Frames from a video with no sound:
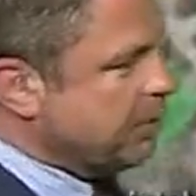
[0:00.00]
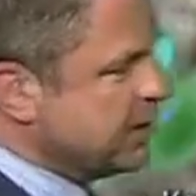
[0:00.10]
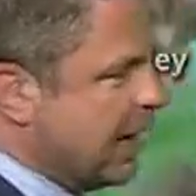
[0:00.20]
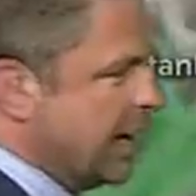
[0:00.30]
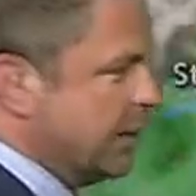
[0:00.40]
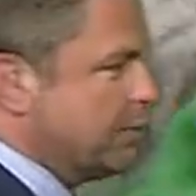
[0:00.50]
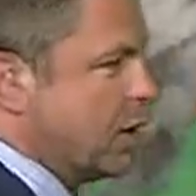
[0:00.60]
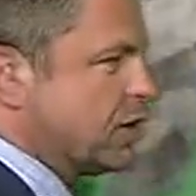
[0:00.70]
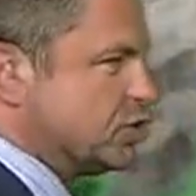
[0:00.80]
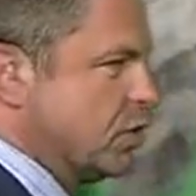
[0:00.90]
up into Island
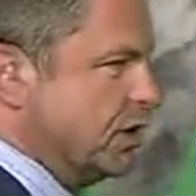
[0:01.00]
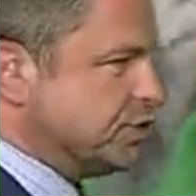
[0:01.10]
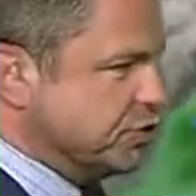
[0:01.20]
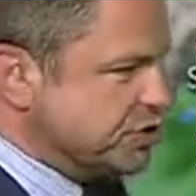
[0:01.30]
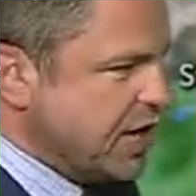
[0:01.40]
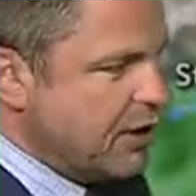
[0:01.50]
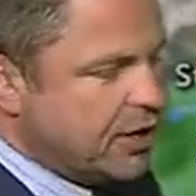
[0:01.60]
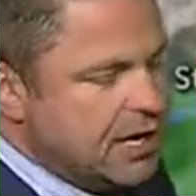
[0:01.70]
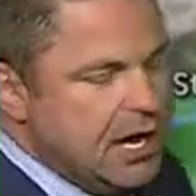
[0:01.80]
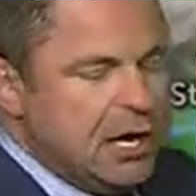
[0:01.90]
Park as well. So
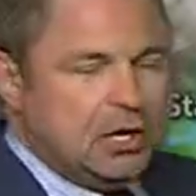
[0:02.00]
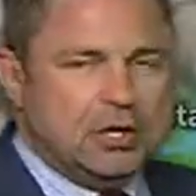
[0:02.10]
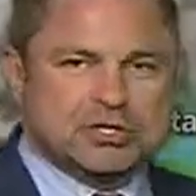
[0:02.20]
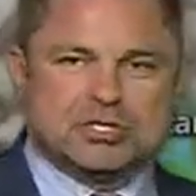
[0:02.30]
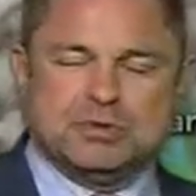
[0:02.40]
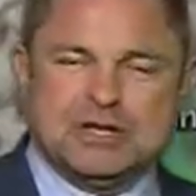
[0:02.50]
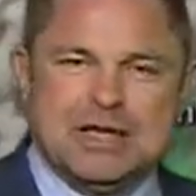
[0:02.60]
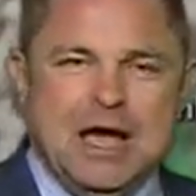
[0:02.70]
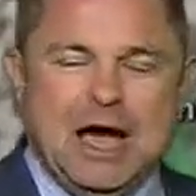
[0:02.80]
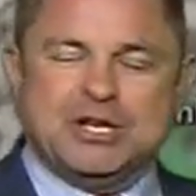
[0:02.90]
Saturday looks to be
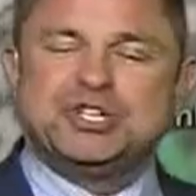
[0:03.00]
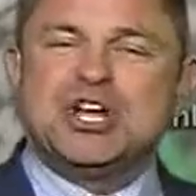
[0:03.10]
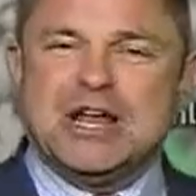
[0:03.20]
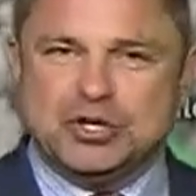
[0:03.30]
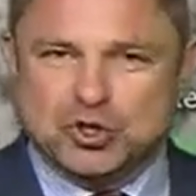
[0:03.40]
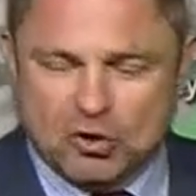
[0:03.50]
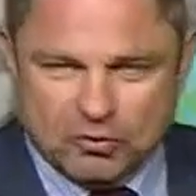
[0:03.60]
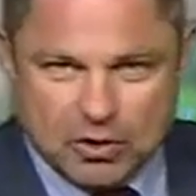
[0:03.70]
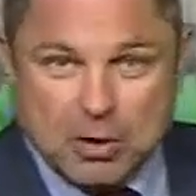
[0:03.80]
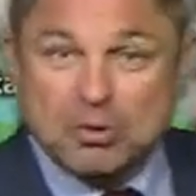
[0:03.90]
a
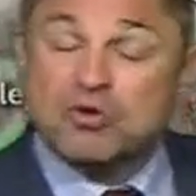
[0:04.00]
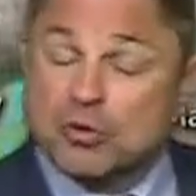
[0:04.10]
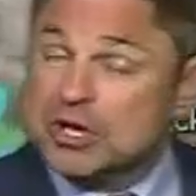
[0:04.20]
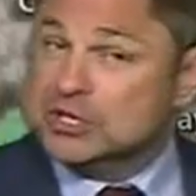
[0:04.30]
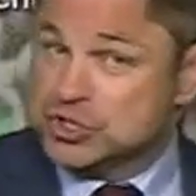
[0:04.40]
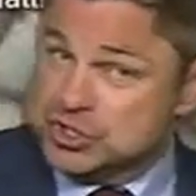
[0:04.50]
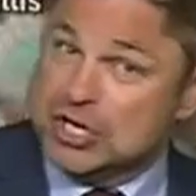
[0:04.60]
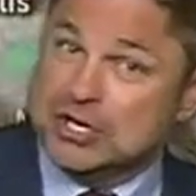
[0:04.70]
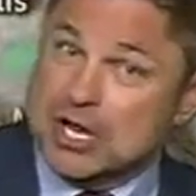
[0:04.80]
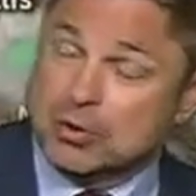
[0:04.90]
changeover before we get to
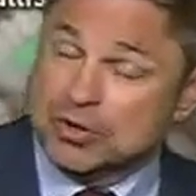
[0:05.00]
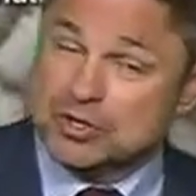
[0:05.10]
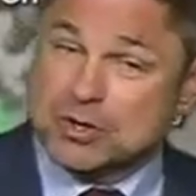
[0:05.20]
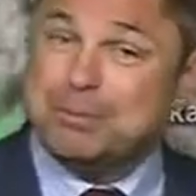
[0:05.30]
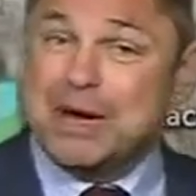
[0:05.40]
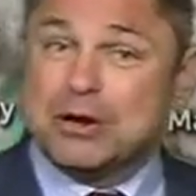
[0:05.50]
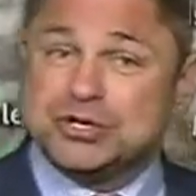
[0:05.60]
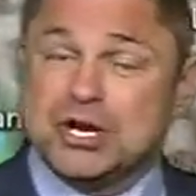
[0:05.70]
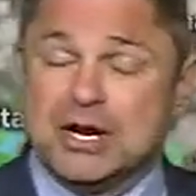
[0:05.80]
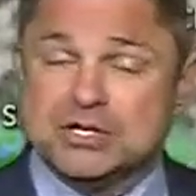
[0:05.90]
Sunday, where there's a better
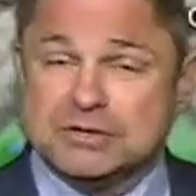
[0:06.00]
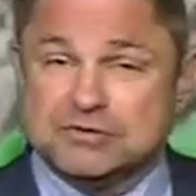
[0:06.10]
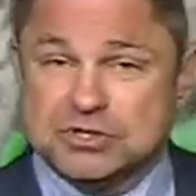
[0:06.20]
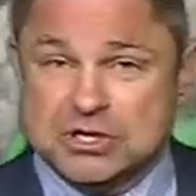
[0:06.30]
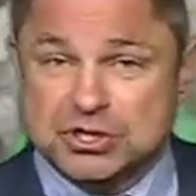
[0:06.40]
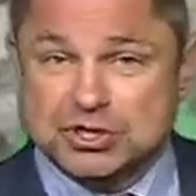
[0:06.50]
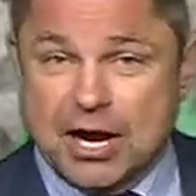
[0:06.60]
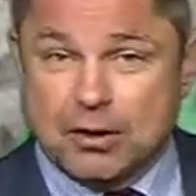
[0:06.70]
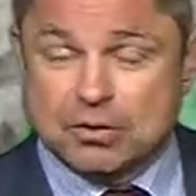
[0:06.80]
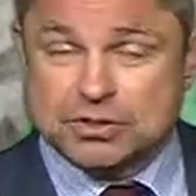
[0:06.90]
chance of seeing
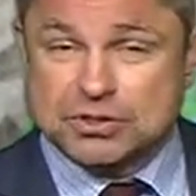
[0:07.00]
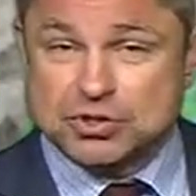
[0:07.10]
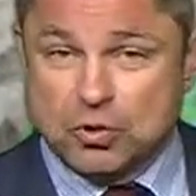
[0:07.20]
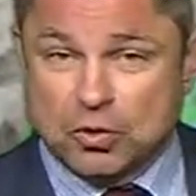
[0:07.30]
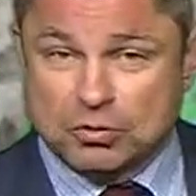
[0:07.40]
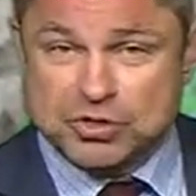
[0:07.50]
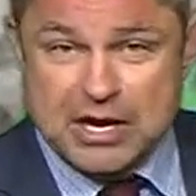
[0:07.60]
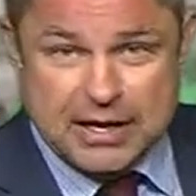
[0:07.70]
showers and storms